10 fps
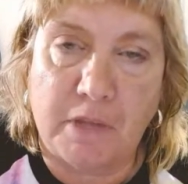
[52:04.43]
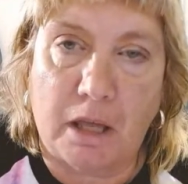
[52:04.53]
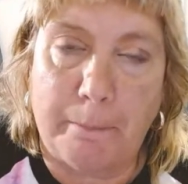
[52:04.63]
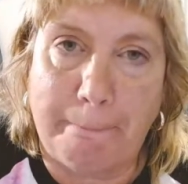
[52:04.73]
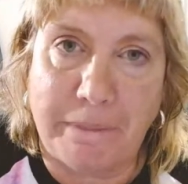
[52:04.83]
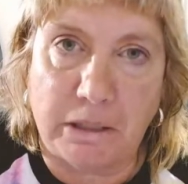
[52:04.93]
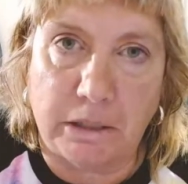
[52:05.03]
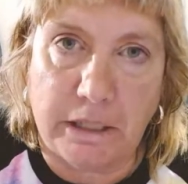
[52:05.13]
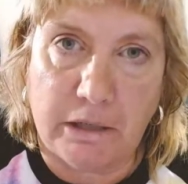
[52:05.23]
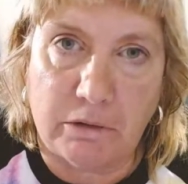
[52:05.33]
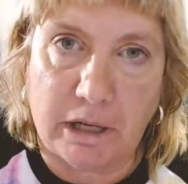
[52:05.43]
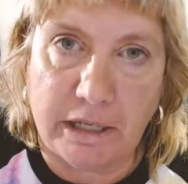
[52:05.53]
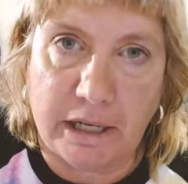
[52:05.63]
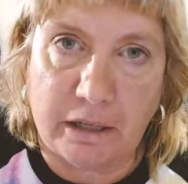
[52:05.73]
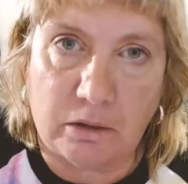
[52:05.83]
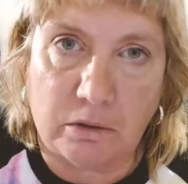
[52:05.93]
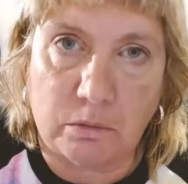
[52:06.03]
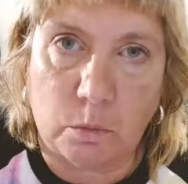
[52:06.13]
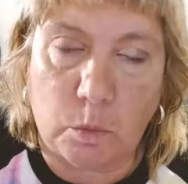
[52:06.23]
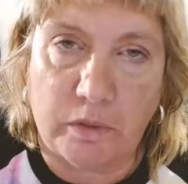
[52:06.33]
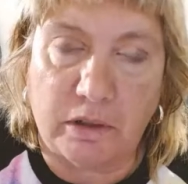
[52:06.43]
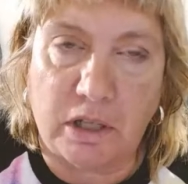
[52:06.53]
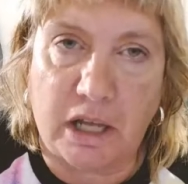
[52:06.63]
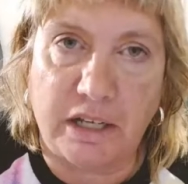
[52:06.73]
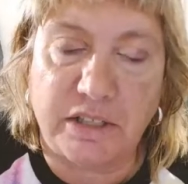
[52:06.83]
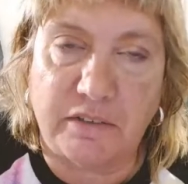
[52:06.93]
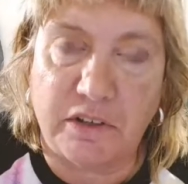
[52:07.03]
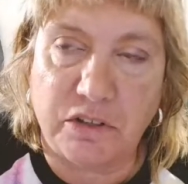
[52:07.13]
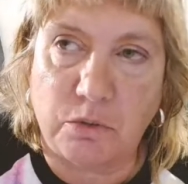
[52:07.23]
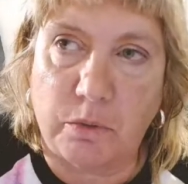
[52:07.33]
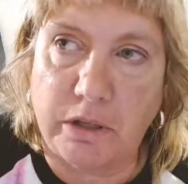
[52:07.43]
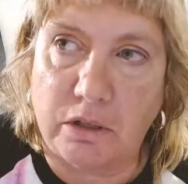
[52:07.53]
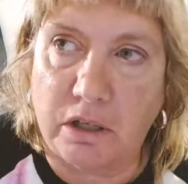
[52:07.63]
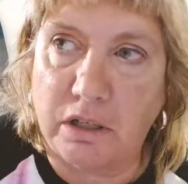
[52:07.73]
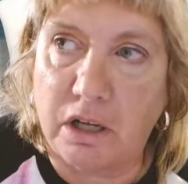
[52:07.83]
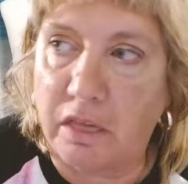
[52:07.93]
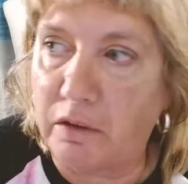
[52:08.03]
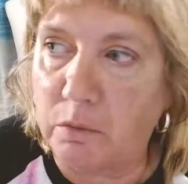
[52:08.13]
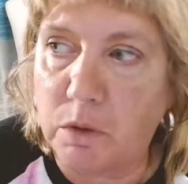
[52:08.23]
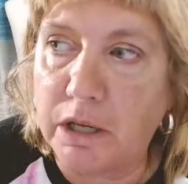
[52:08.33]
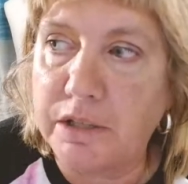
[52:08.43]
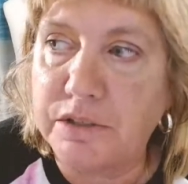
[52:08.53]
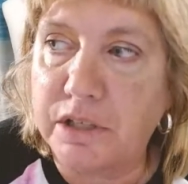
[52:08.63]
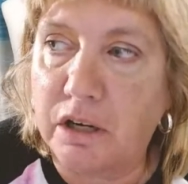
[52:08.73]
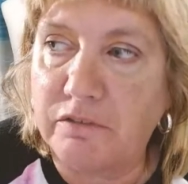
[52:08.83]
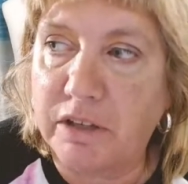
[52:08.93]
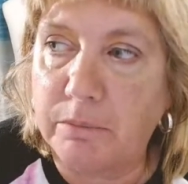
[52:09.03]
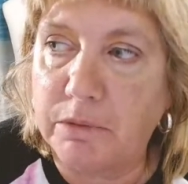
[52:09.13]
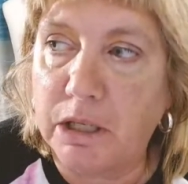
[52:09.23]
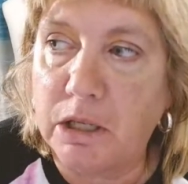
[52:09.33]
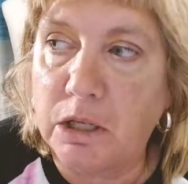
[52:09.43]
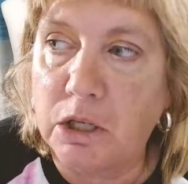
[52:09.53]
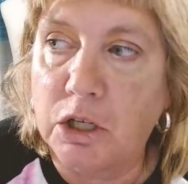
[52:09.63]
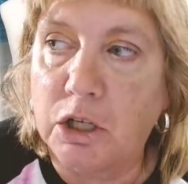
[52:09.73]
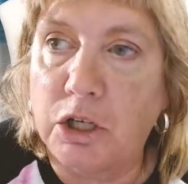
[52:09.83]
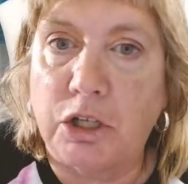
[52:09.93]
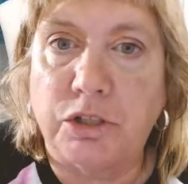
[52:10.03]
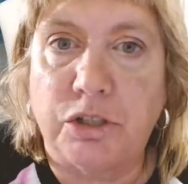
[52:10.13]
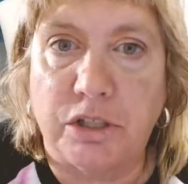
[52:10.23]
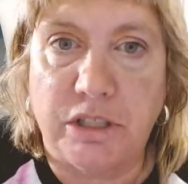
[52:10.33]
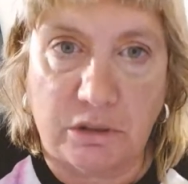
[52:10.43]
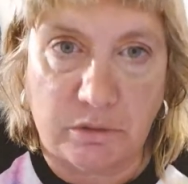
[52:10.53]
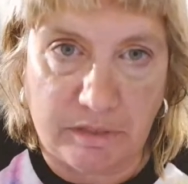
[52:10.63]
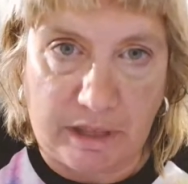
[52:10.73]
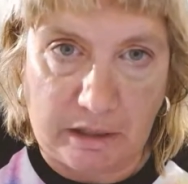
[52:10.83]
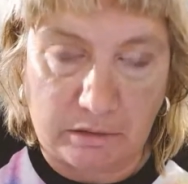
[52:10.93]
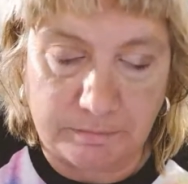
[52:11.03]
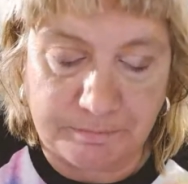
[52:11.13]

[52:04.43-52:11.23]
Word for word: ability right now with a lot of stuff that's going on otherwise in our family to deal with that.